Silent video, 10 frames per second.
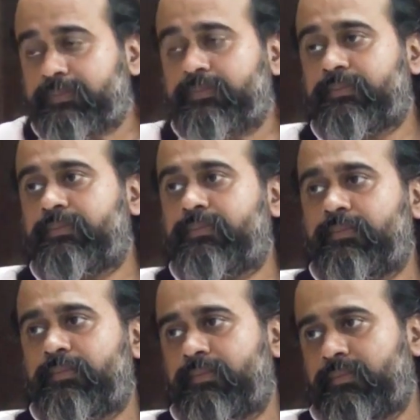
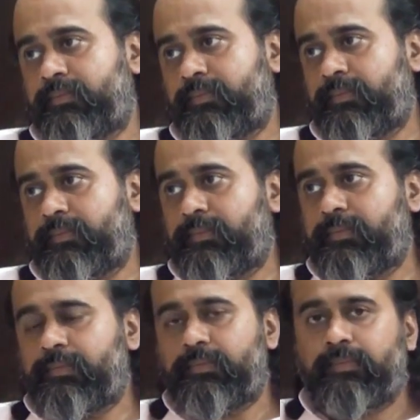
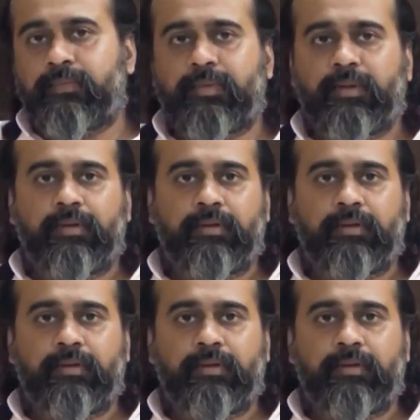(no one is talking)